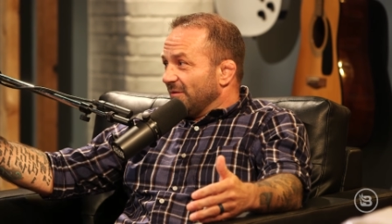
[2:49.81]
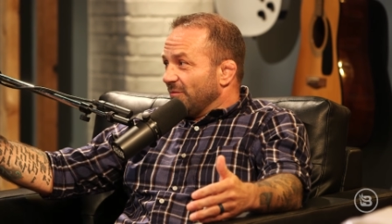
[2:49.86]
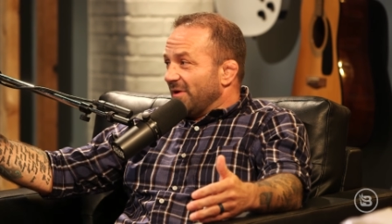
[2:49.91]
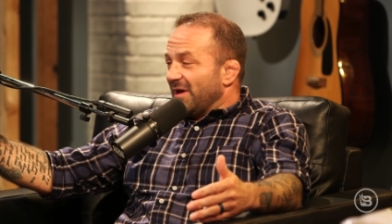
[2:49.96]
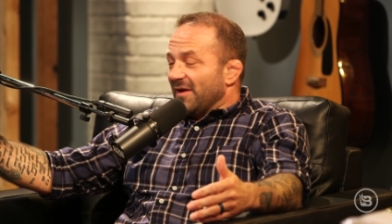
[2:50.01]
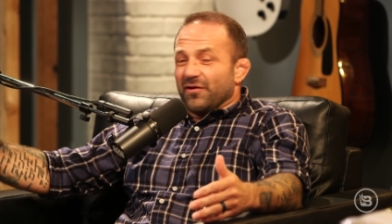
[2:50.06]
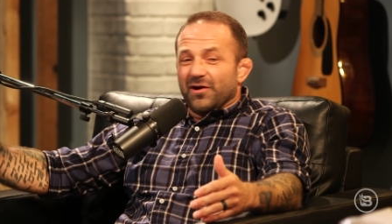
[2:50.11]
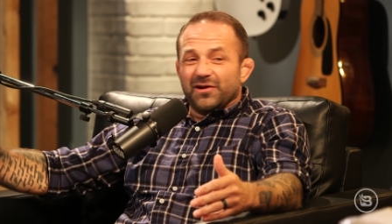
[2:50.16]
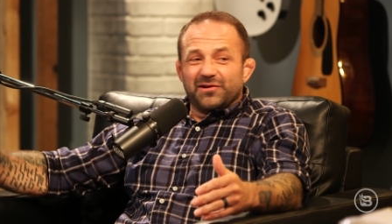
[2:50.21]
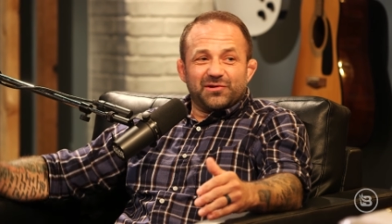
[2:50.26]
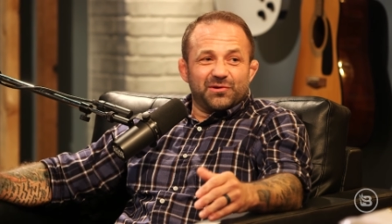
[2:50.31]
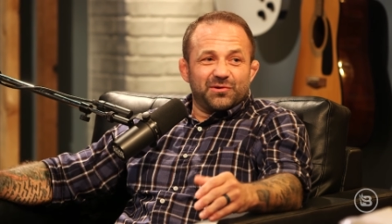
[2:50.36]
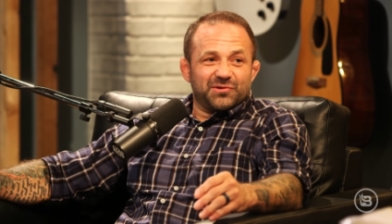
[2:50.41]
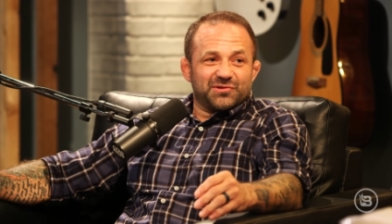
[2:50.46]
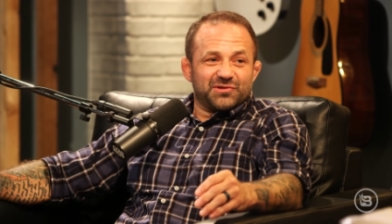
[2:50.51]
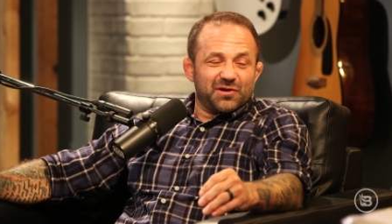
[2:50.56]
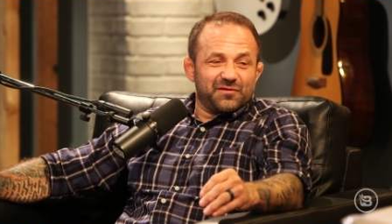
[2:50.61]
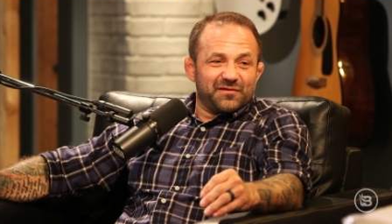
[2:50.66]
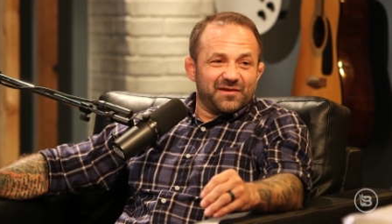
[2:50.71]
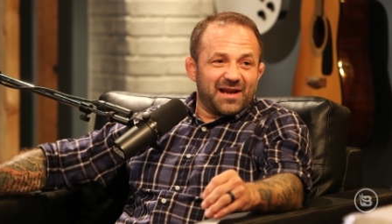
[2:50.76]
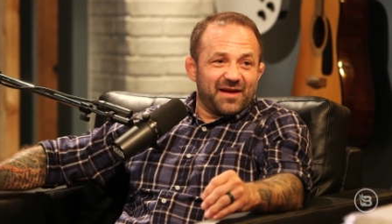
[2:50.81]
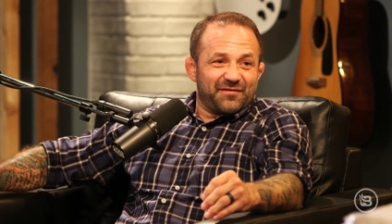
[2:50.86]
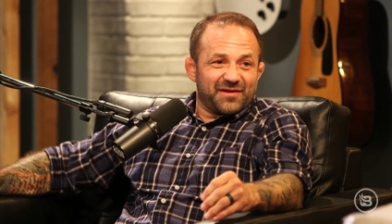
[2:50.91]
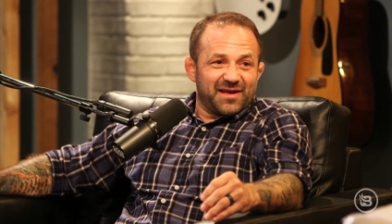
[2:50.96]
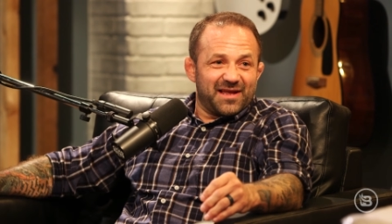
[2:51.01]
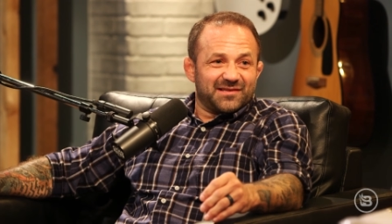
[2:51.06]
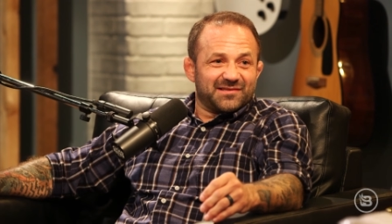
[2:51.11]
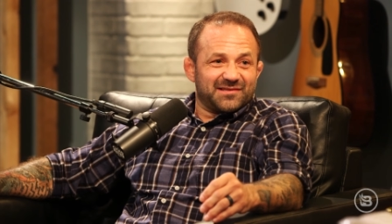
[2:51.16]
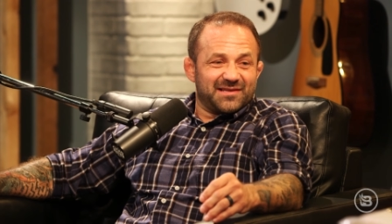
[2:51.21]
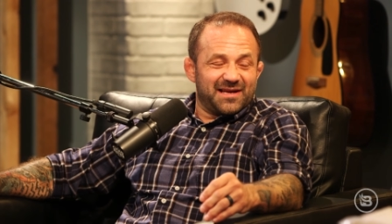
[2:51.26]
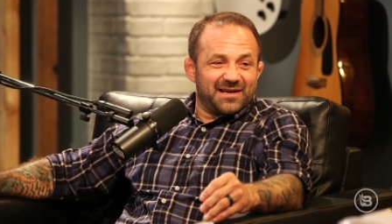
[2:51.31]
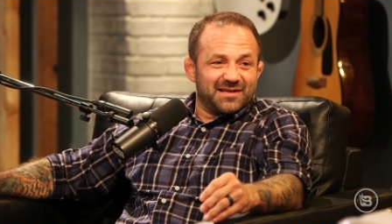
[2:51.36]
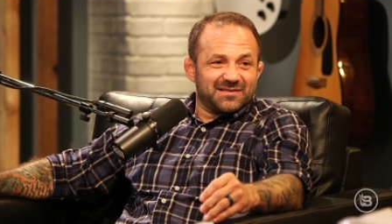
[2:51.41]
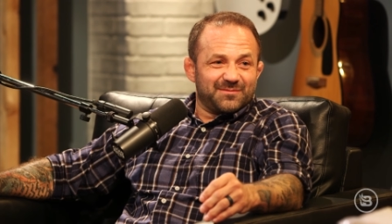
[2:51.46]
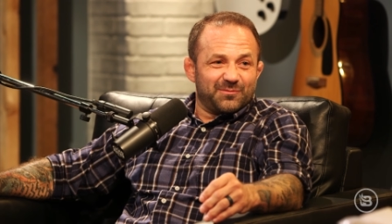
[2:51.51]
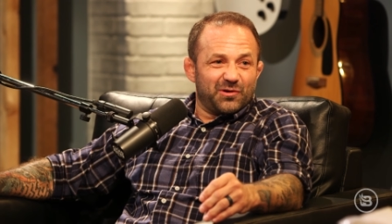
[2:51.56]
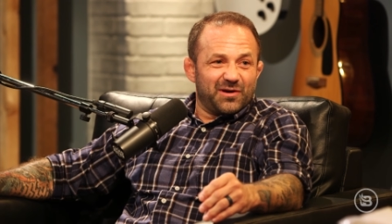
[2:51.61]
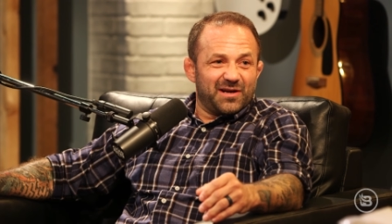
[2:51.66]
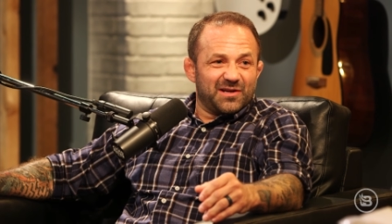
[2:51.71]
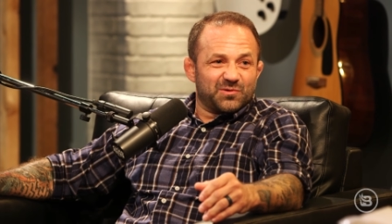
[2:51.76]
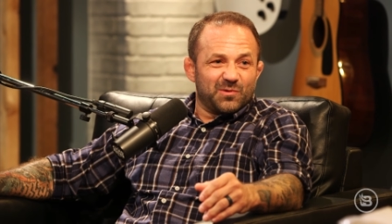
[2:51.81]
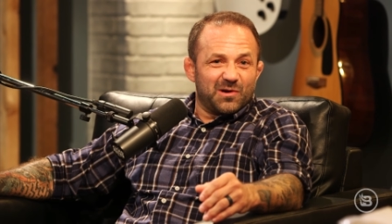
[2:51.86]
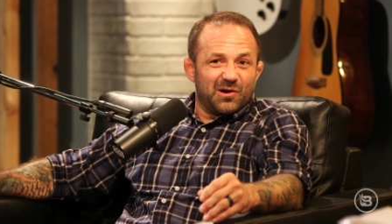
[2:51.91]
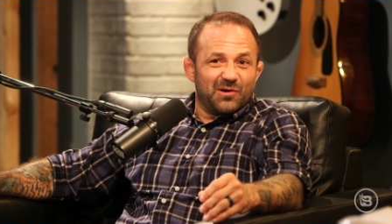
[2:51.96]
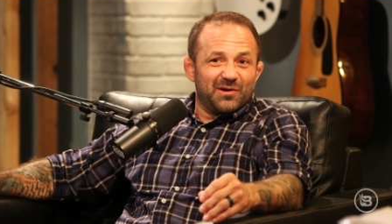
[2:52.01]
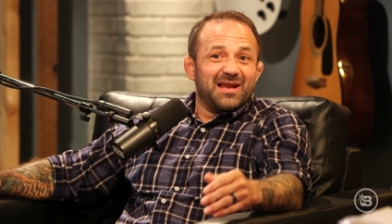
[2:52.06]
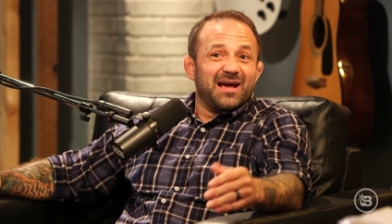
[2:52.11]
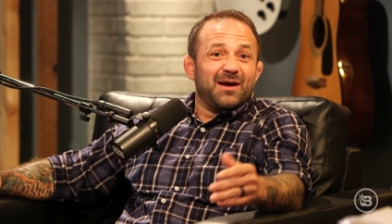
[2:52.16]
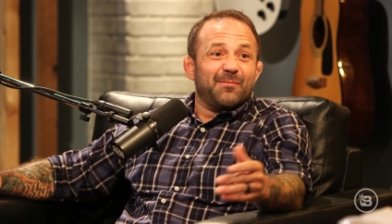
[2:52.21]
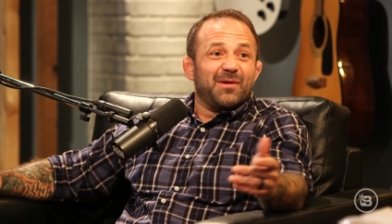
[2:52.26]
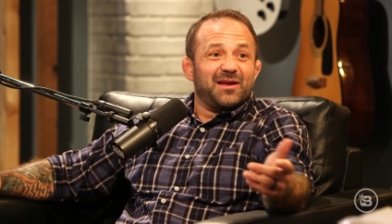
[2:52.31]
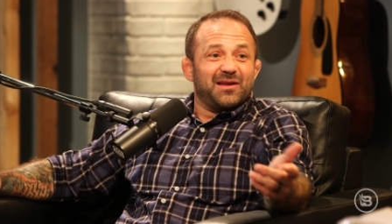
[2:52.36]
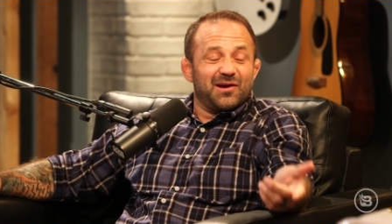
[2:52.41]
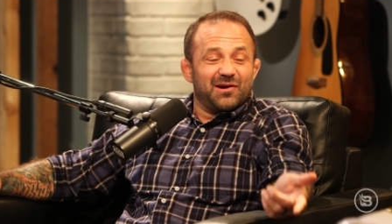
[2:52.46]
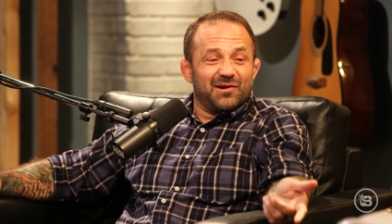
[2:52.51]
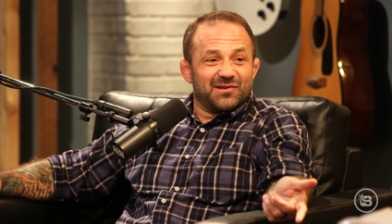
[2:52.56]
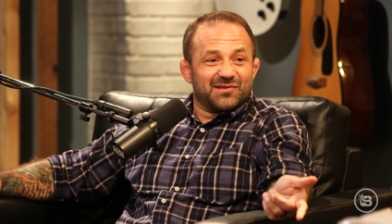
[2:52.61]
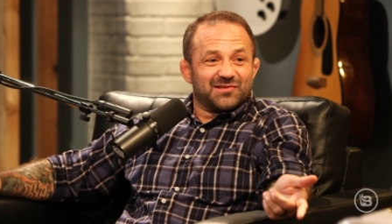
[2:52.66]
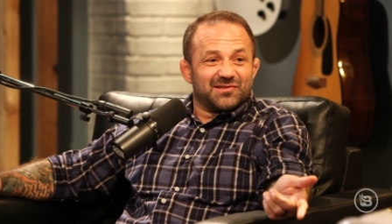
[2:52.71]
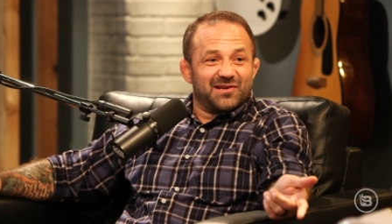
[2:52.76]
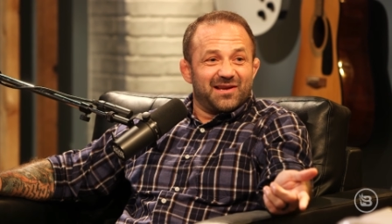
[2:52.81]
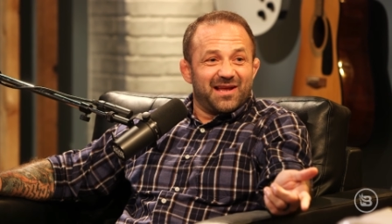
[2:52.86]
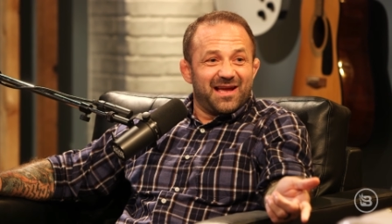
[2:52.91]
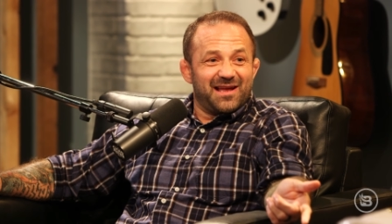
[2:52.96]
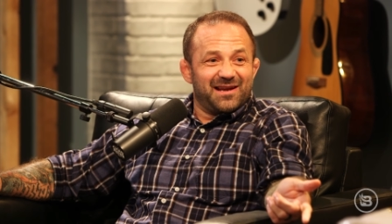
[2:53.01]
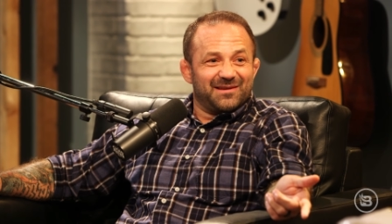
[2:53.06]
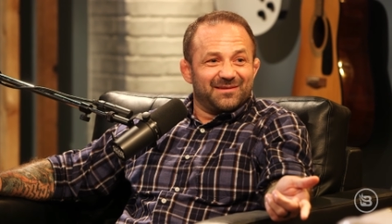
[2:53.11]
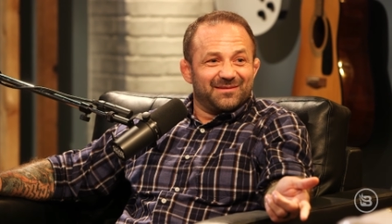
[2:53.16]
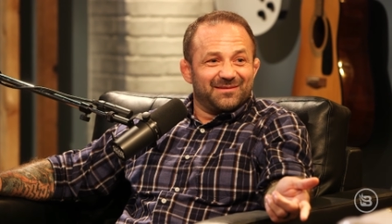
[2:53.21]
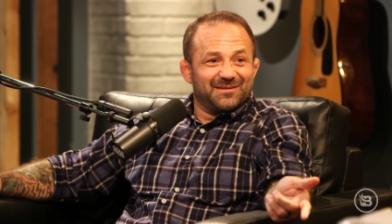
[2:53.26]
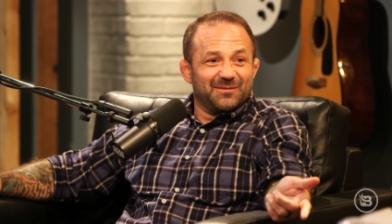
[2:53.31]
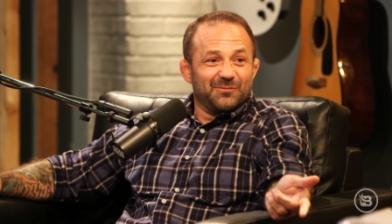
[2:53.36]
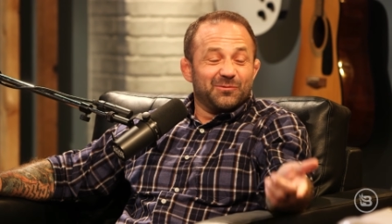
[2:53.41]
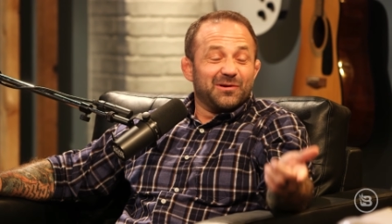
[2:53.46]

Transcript: we have Hunter, who served in Afghanistan as a Marine as well, and now my youngest son Hayden.